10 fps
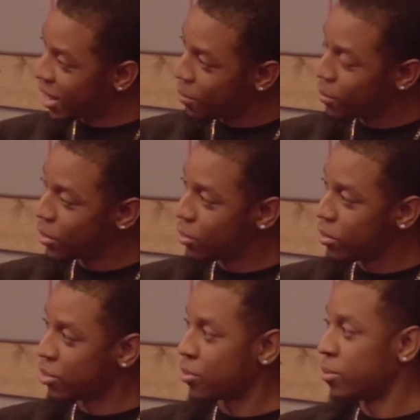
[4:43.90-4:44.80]
I'm in my
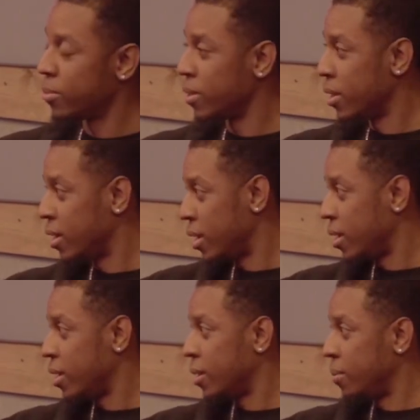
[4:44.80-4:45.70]
daughter's room.
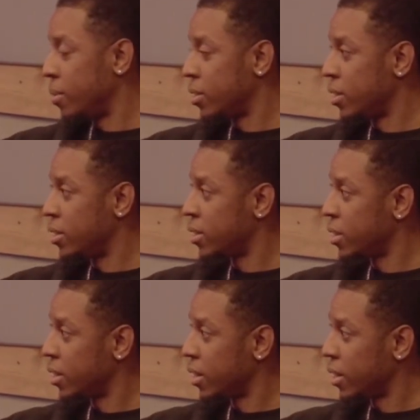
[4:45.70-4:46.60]
Mrs.
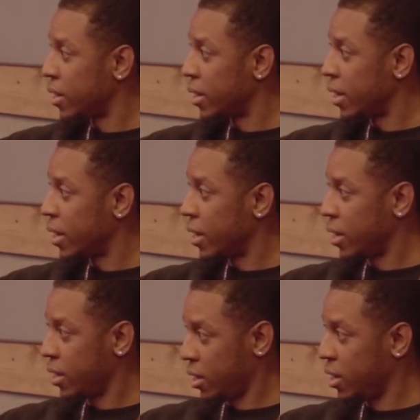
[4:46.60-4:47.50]

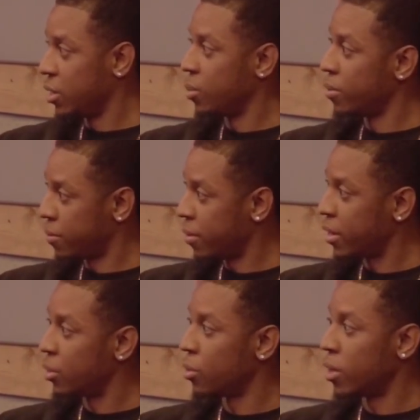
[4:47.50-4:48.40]
is with
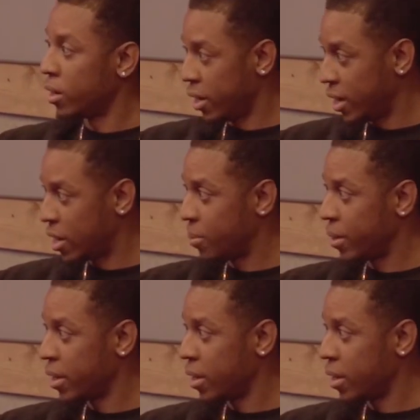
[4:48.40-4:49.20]
her daughter in our bed.